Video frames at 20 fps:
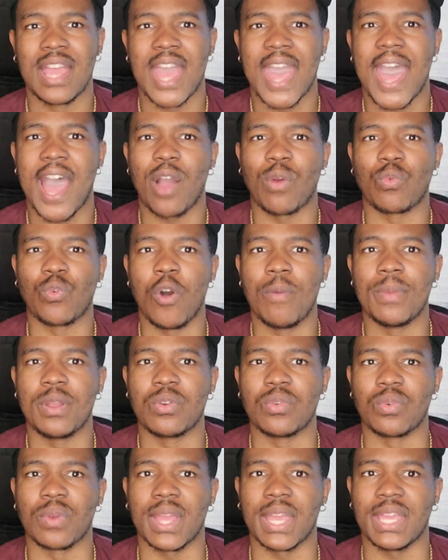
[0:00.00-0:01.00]
how
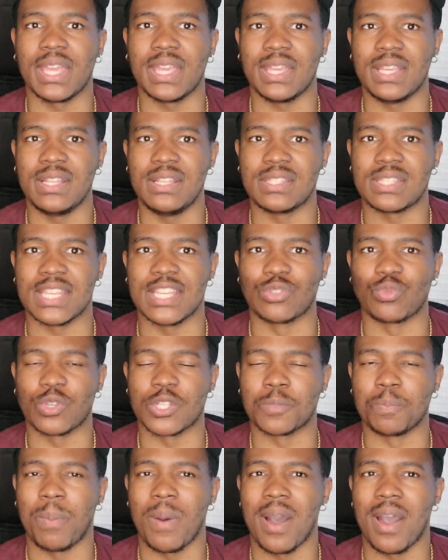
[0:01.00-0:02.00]
Roman Reigns is
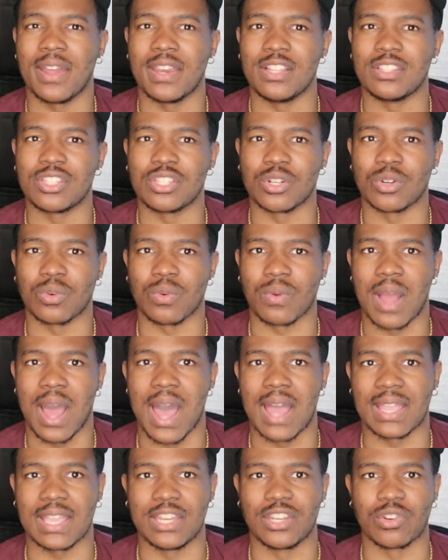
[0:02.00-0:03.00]
responding to The
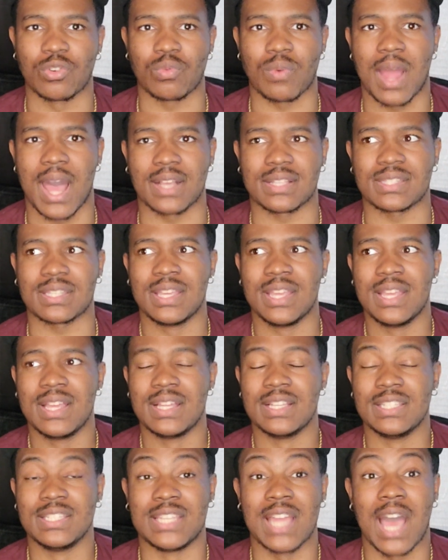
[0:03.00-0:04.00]
Rock and The Rock's
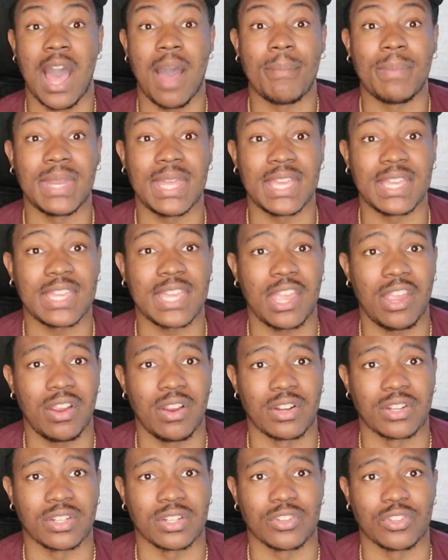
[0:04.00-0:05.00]
dominant
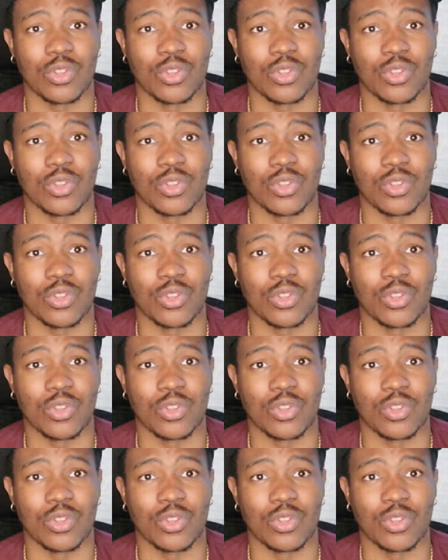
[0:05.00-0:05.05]
character.